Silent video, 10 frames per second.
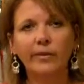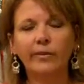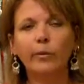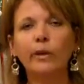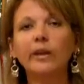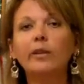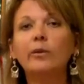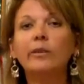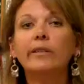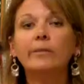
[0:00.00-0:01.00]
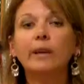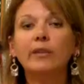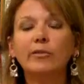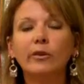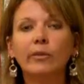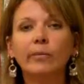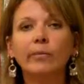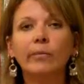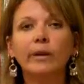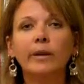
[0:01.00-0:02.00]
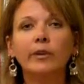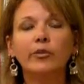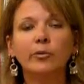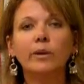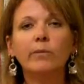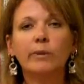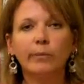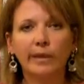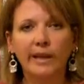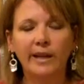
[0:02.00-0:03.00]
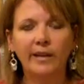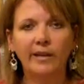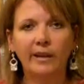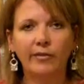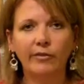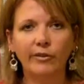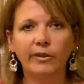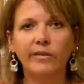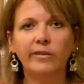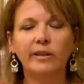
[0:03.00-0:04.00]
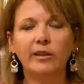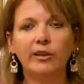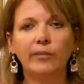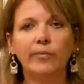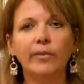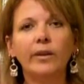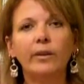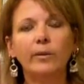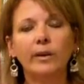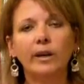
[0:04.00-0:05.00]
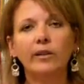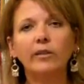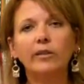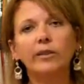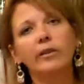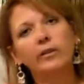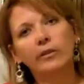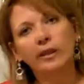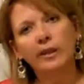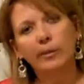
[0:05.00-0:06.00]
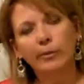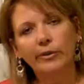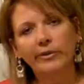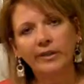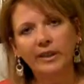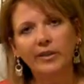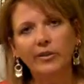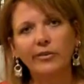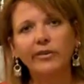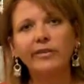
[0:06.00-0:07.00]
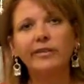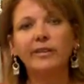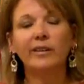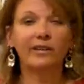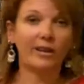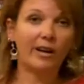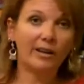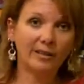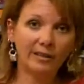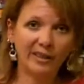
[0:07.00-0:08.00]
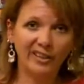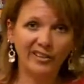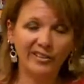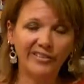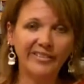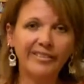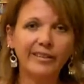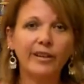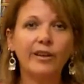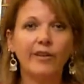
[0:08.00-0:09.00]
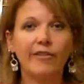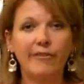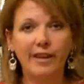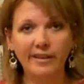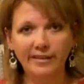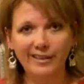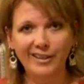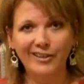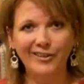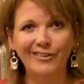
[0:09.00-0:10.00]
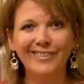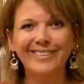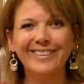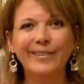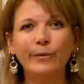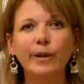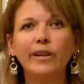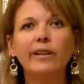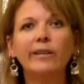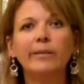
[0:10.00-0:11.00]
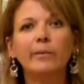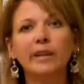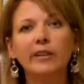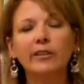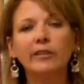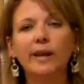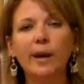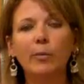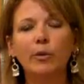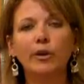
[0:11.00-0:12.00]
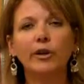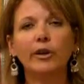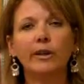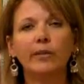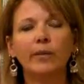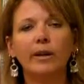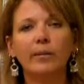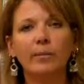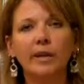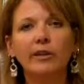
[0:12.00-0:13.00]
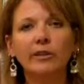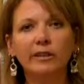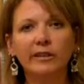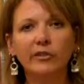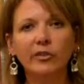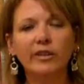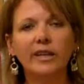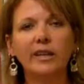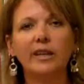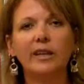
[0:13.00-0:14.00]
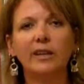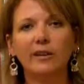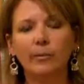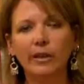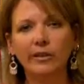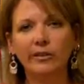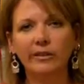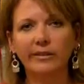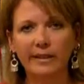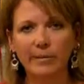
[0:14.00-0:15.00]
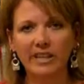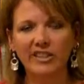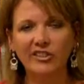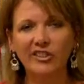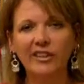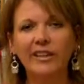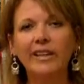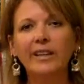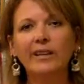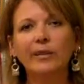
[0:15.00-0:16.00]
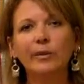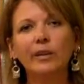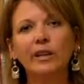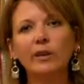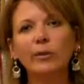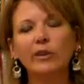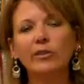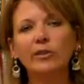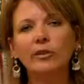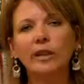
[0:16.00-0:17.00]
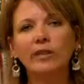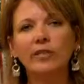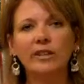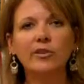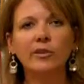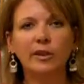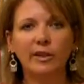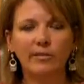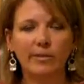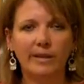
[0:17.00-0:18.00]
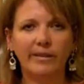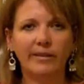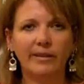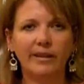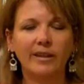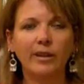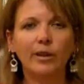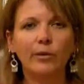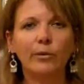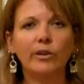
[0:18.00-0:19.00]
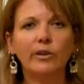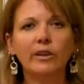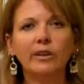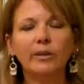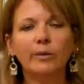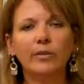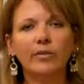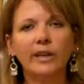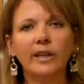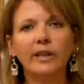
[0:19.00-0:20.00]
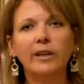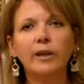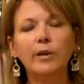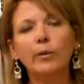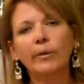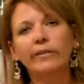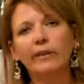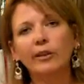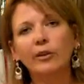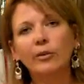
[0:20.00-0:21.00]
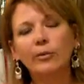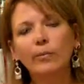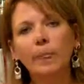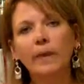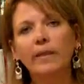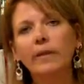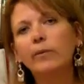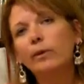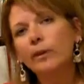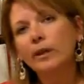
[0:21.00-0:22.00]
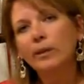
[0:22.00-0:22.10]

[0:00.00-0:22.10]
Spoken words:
So what can you expect from a treatment plan at Fern Life Center? Well, you'll get a pulse diagnosis, tongue diagnosis, face diagnosis, as well as medical lab work and medical history taking and a medical examination. So here we do a lot of integrative medicine. We look and we find what's acute and then what we